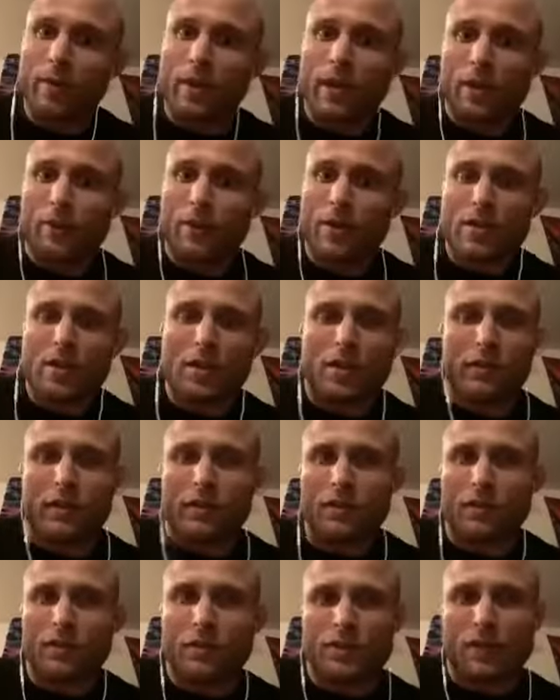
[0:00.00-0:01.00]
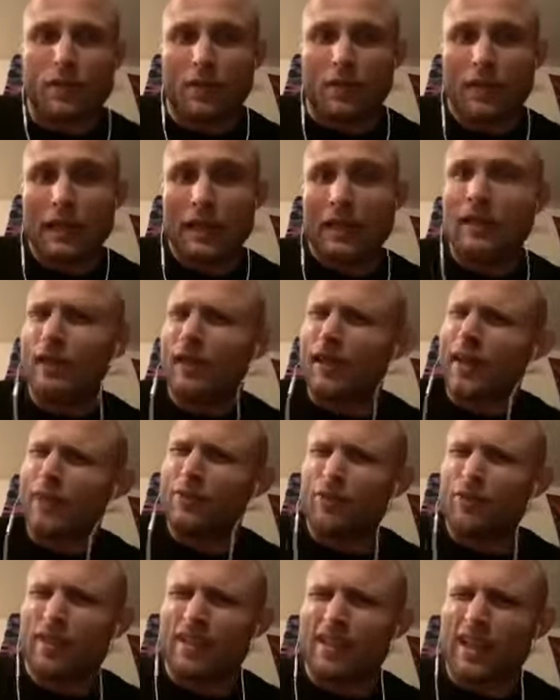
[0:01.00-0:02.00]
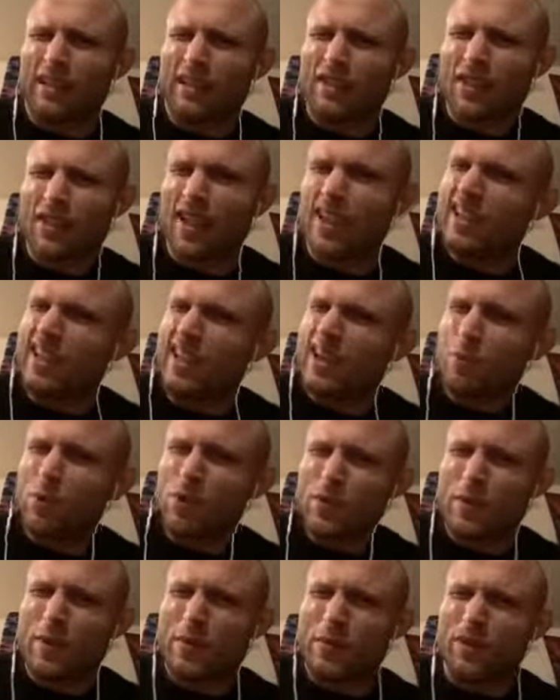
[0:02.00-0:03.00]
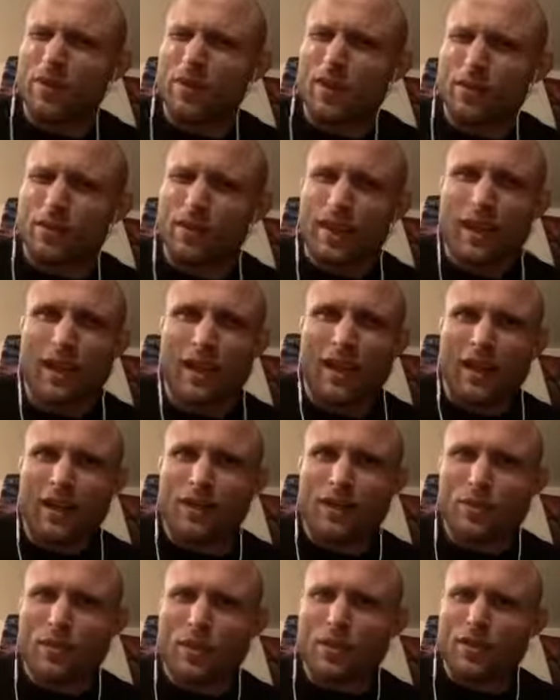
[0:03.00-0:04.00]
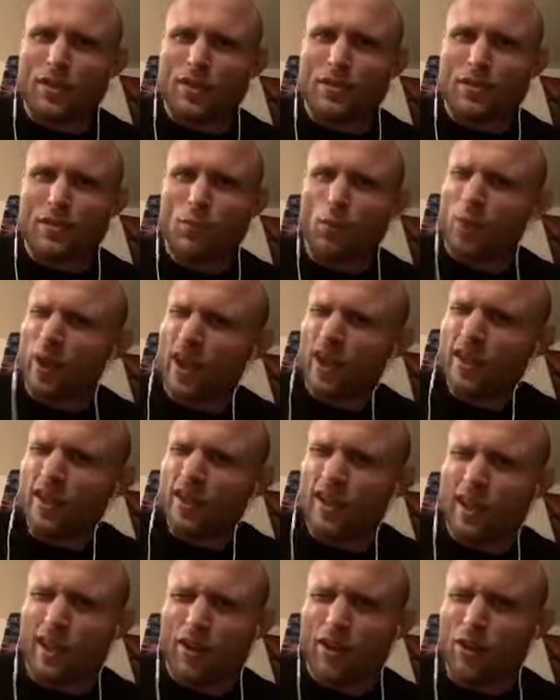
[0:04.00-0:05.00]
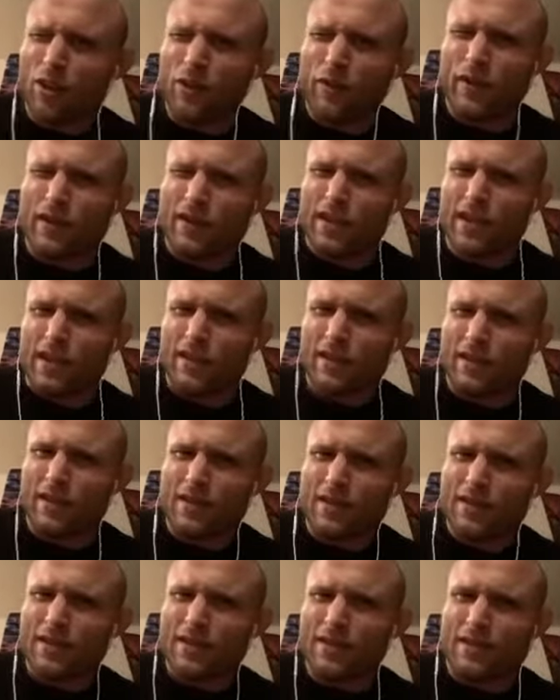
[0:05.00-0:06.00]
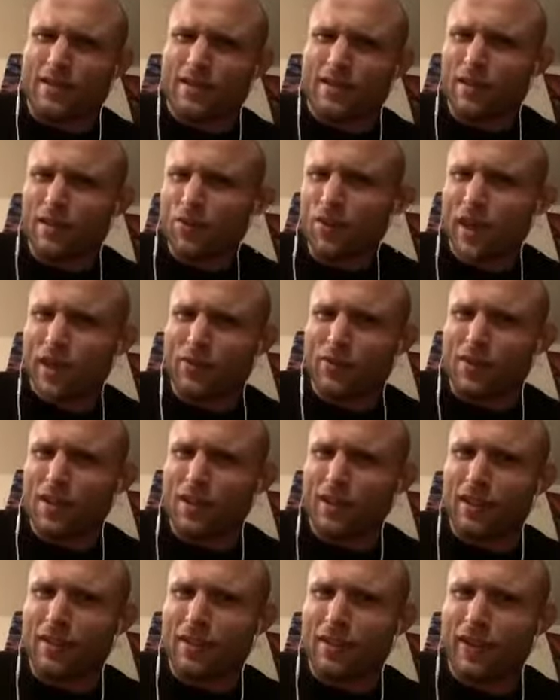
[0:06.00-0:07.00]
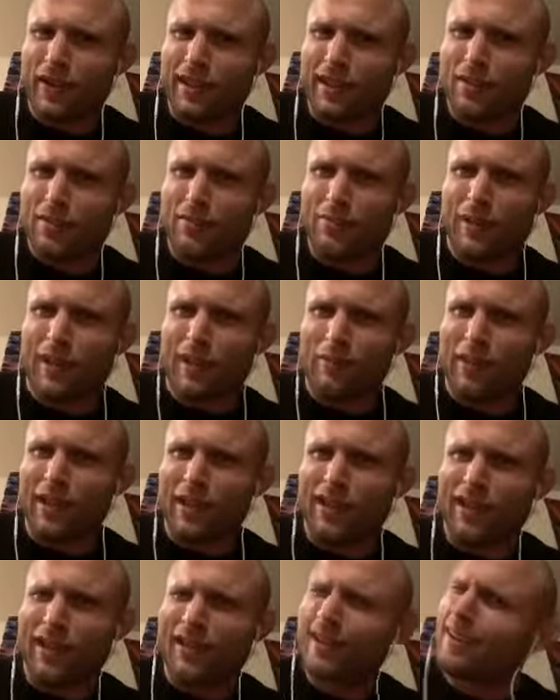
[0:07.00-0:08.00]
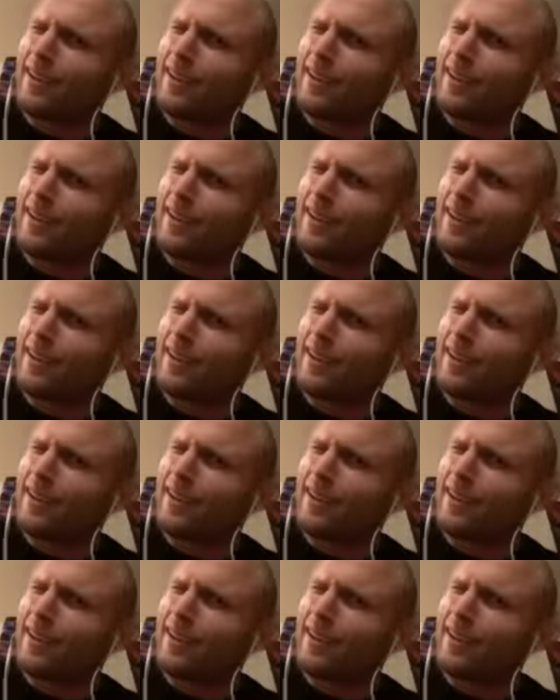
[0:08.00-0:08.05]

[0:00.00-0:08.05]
getting myself into. So I have to acknowledge that. And yeah, most people don't, which is weird. I don't know if it's like this, they're trying to sell the fight, but I'm like